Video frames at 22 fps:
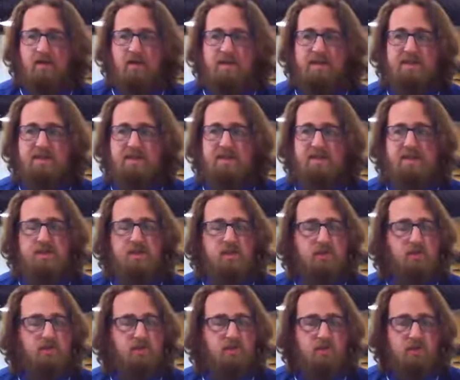listen
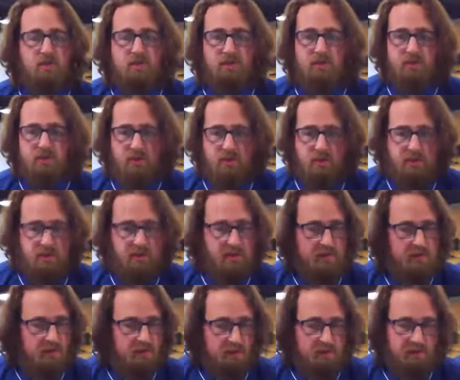to
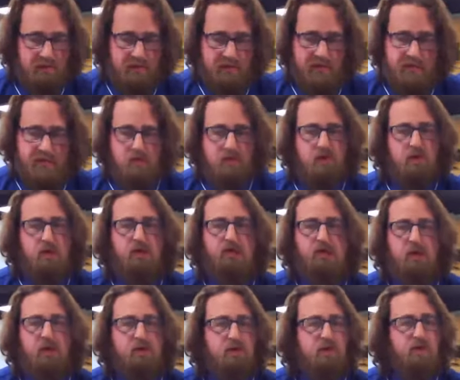really low
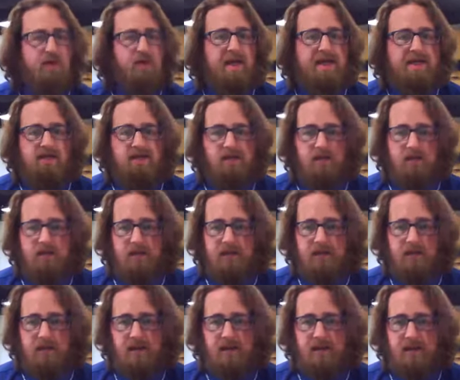volume classical
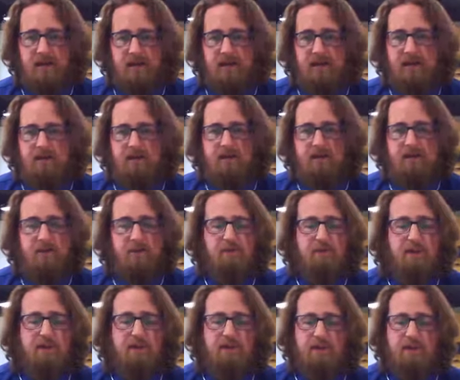music,
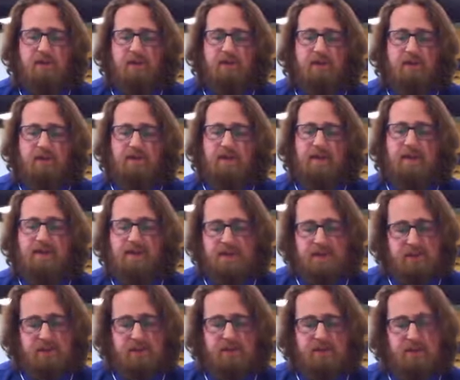something that
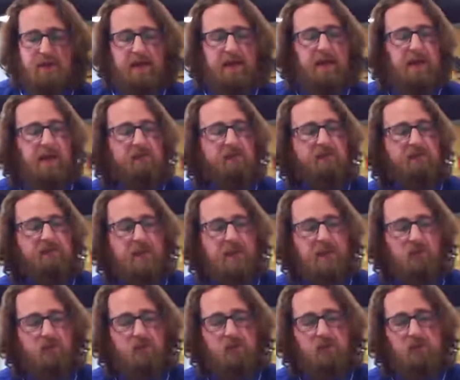gets you out of
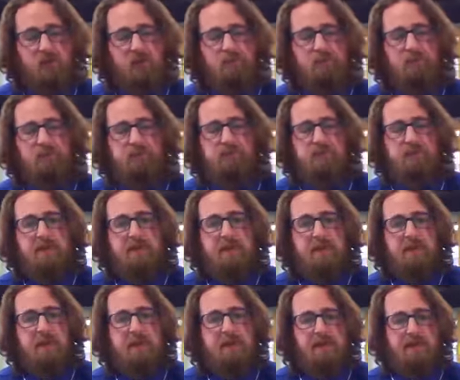that room
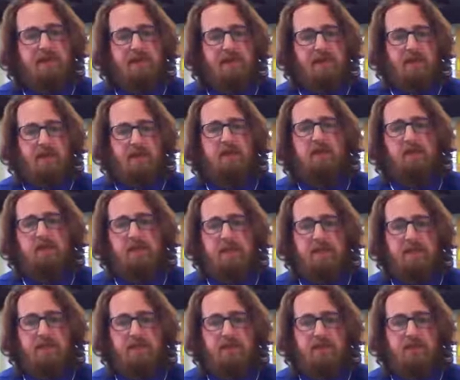and can get you
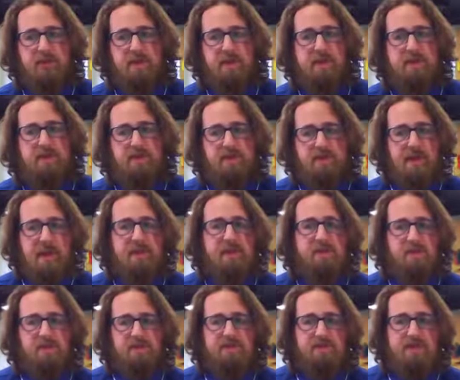into that
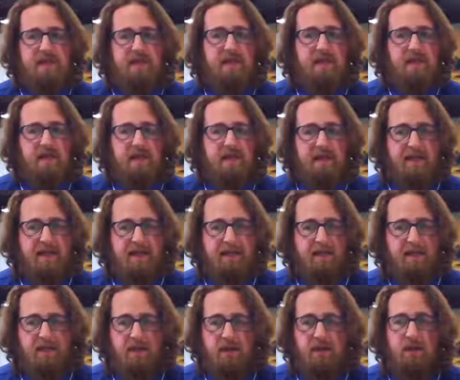tired state
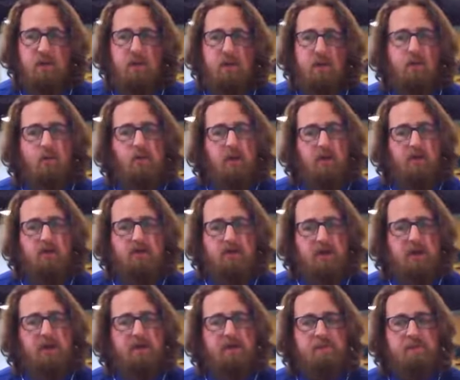again while you're
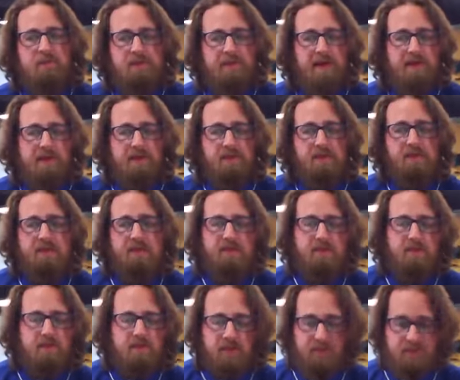not in bed,
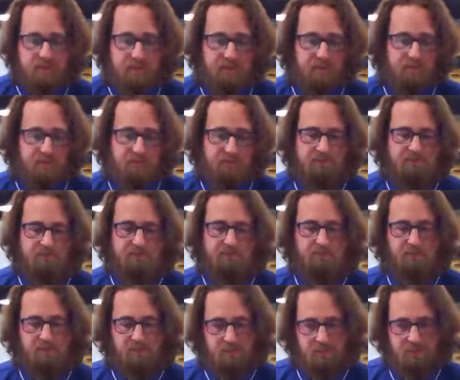just
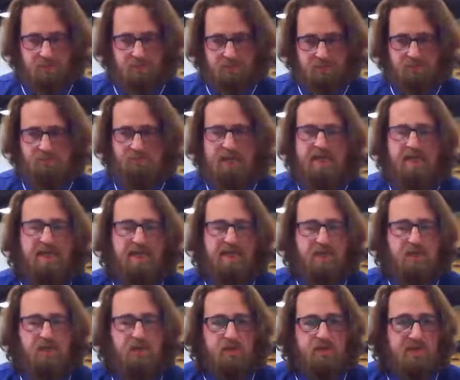
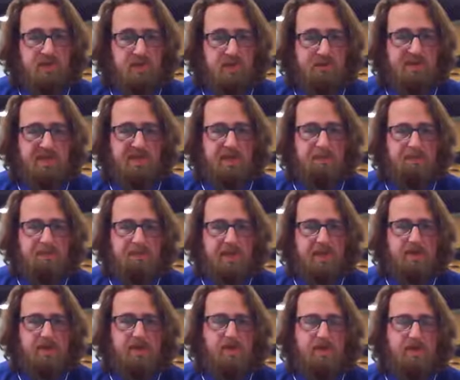beginning to associate
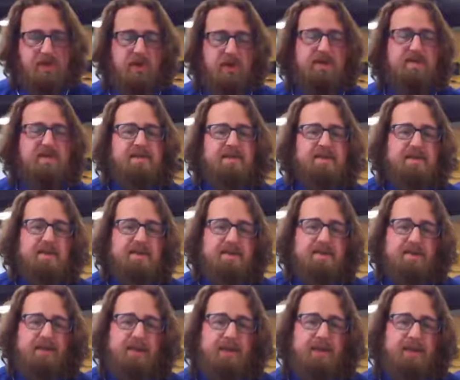bed with
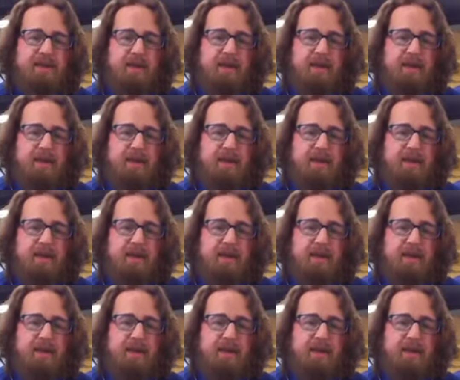restlessness.